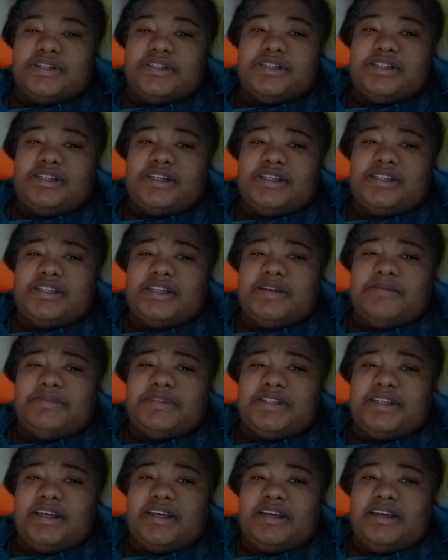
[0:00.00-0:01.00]
It's just him
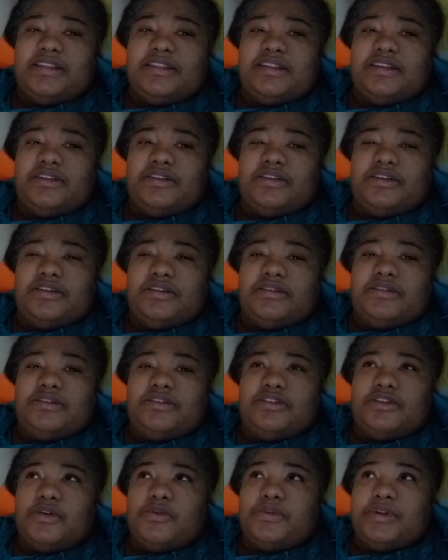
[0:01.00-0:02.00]
saying,
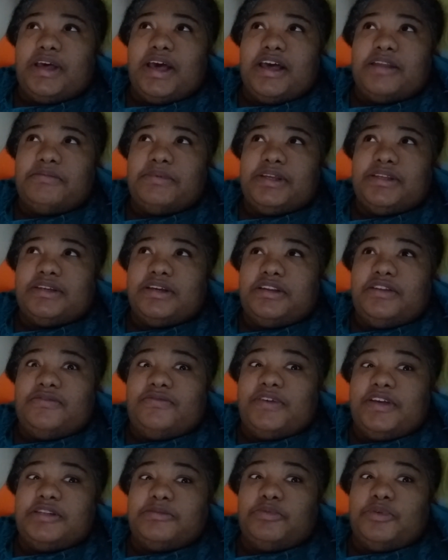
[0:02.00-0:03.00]
don't add me to any
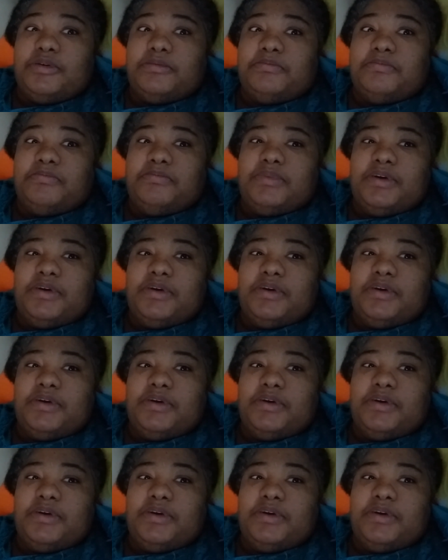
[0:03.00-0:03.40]
Facebook